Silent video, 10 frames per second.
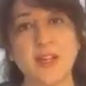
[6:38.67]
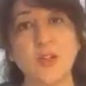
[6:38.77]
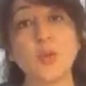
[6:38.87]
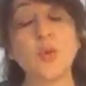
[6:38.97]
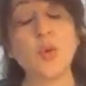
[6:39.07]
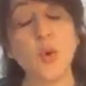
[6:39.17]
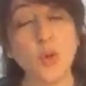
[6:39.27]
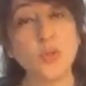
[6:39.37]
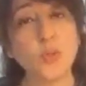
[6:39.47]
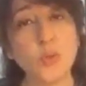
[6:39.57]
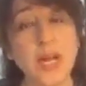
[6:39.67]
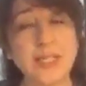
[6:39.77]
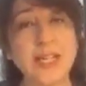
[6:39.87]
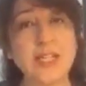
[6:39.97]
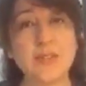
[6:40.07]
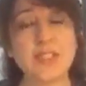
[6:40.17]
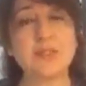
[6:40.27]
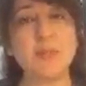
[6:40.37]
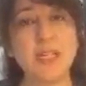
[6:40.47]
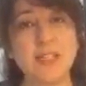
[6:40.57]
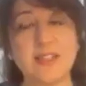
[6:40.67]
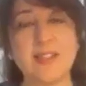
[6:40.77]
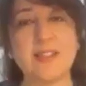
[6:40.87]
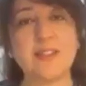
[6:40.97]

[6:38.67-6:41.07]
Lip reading: to grow through that kind of experience,